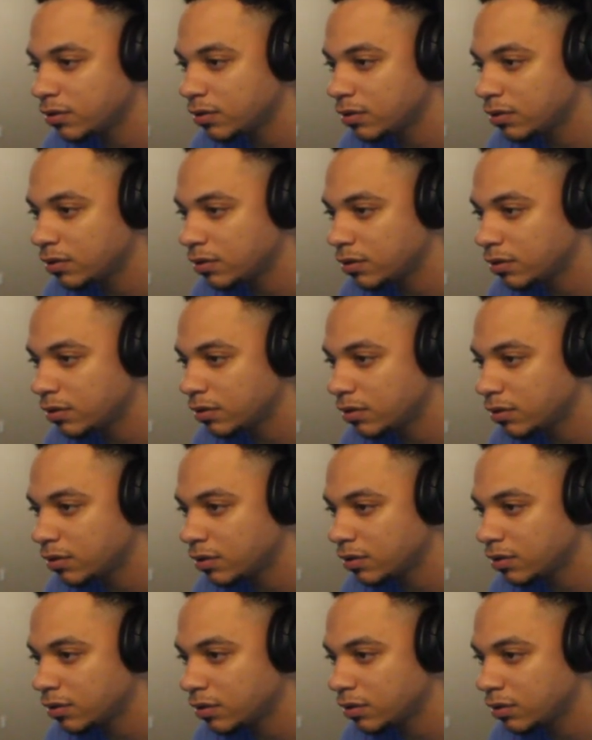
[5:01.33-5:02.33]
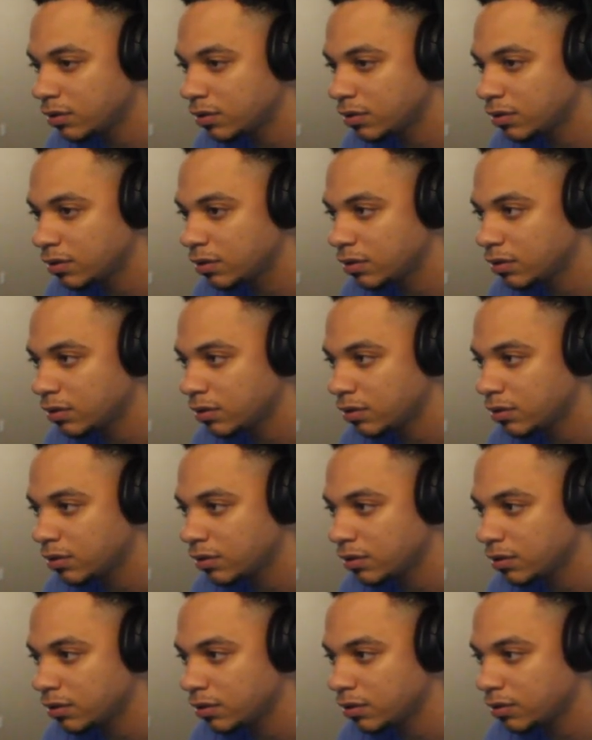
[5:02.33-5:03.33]

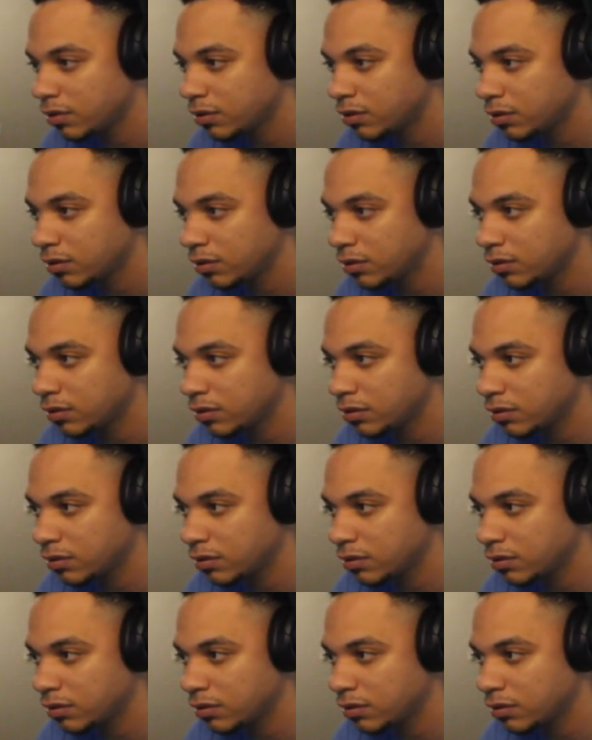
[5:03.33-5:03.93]
Nobody speaks.